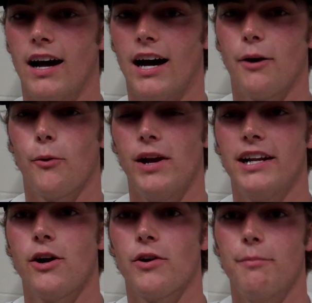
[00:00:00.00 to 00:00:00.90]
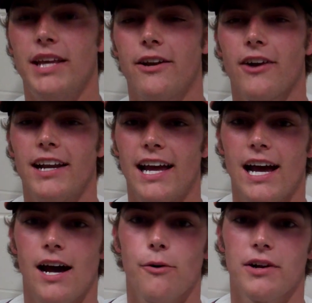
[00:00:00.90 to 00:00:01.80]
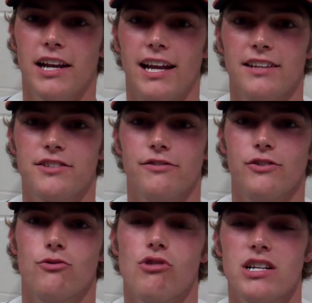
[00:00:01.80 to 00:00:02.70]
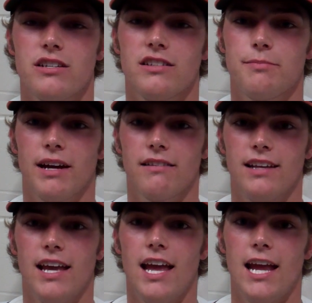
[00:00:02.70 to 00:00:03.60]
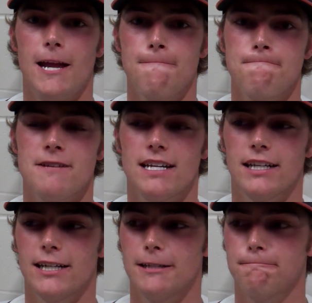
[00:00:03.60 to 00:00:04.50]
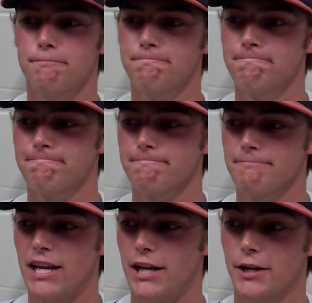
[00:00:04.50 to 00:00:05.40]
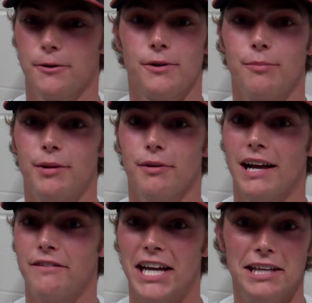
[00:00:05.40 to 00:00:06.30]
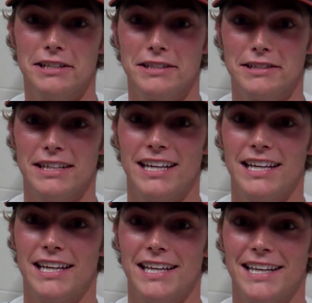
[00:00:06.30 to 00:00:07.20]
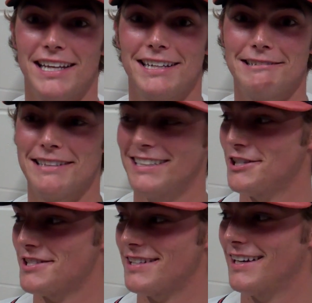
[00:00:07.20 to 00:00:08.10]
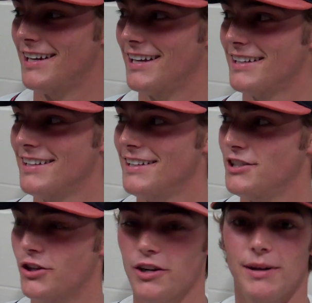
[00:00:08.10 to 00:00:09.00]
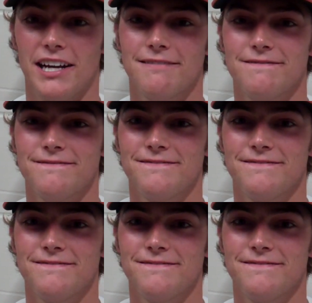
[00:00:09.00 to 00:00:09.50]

We're waiting to go into media right now. We're going to answer a few questions about the game, hear what people have to ask us, and just talk about it.